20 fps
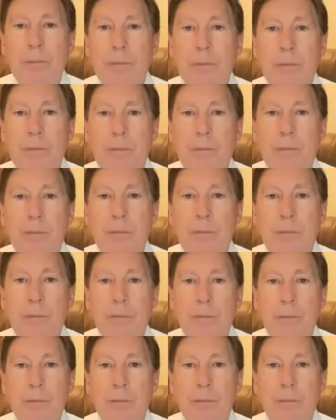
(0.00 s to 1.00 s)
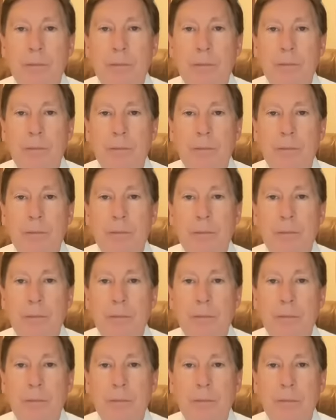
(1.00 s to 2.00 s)

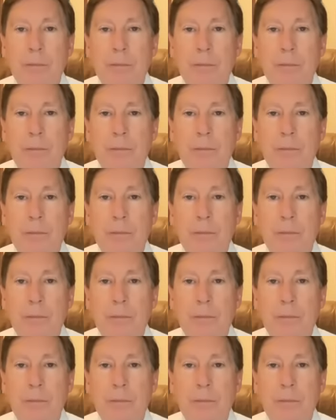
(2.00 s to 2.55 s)
(silent)